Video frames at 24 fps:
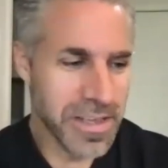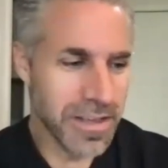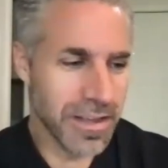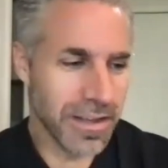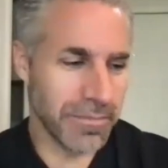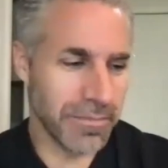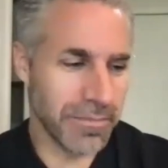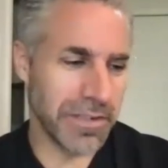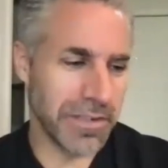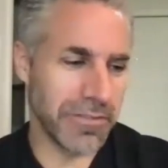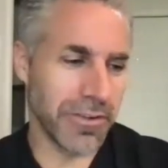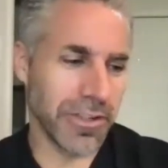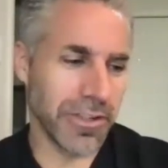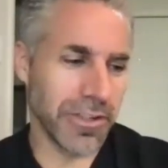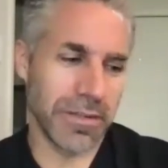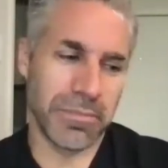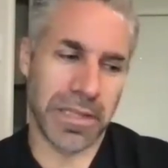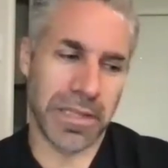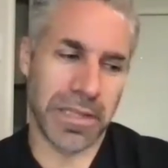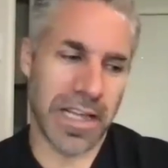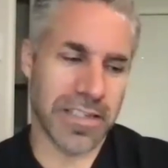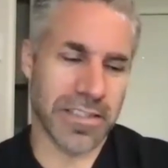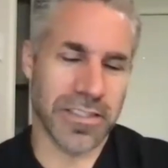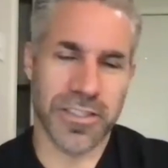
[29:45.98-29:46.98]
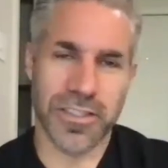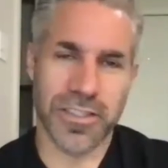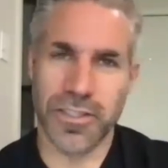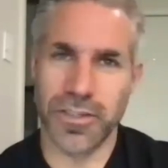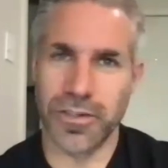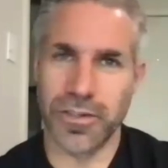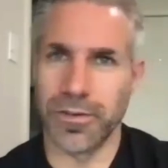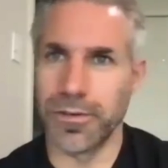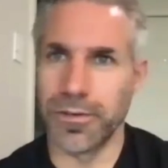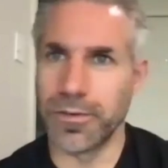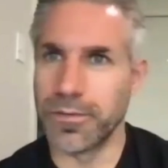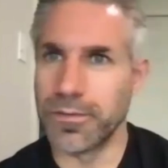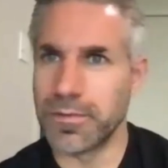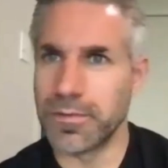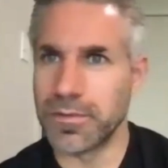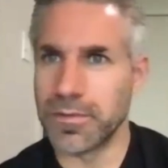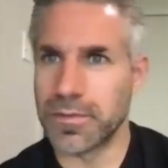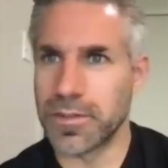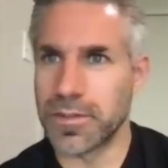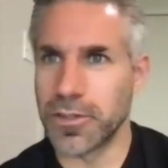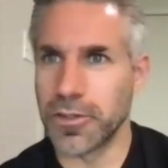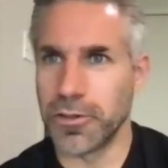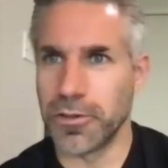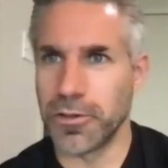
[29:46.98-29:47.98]
been really blessed to
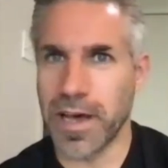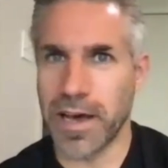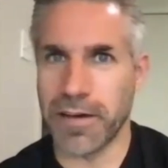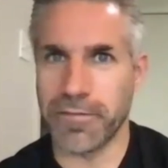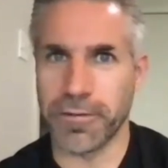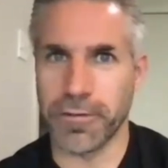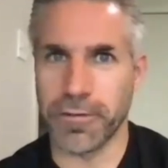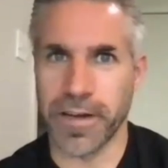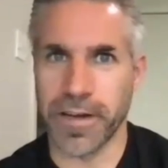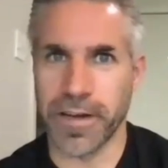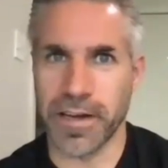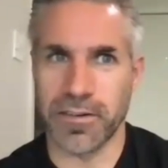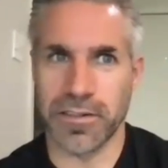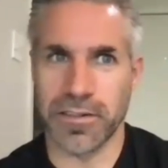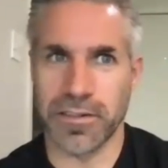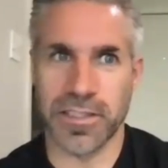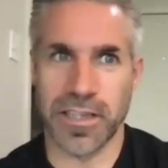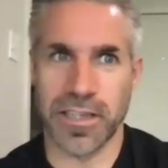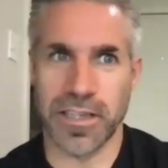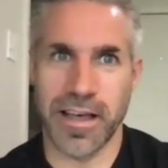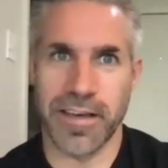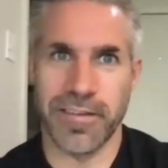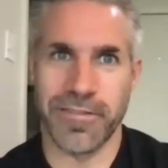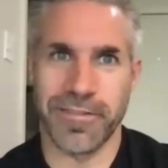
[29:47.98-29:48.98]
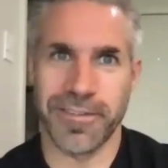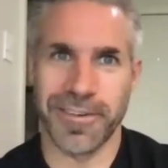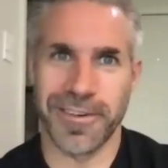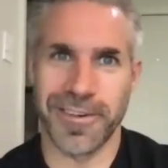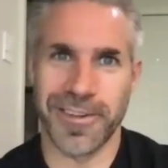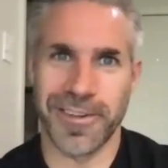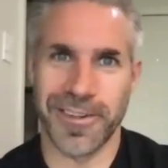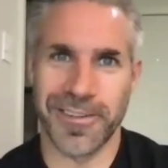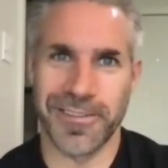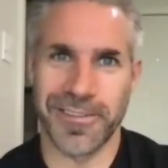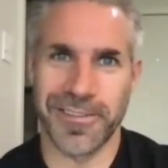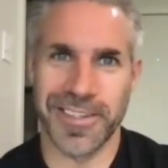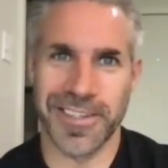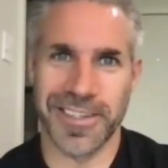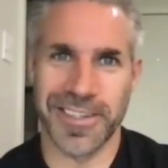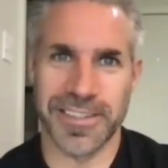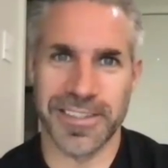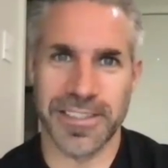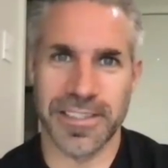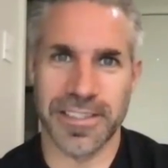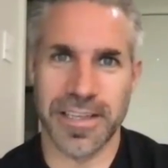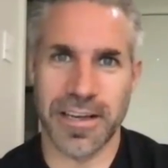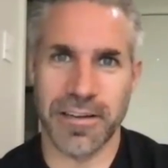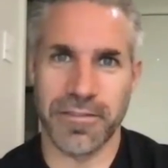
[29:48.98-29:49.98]
do that for Founders Live and all of the good
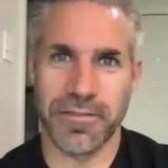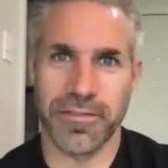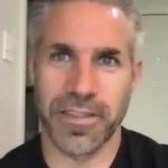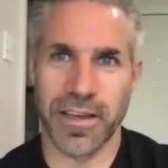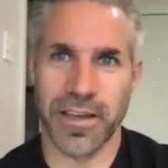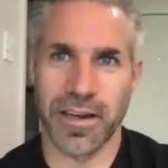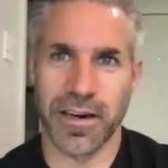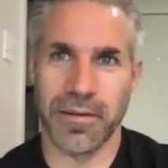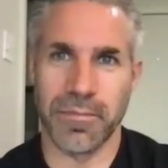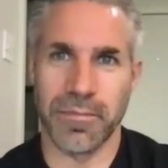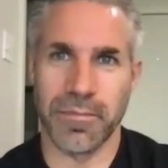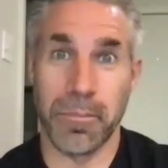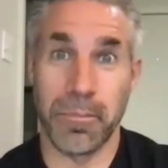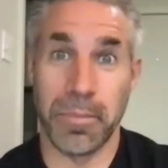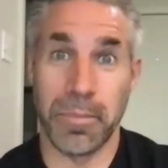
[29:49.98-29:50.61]
stuff there.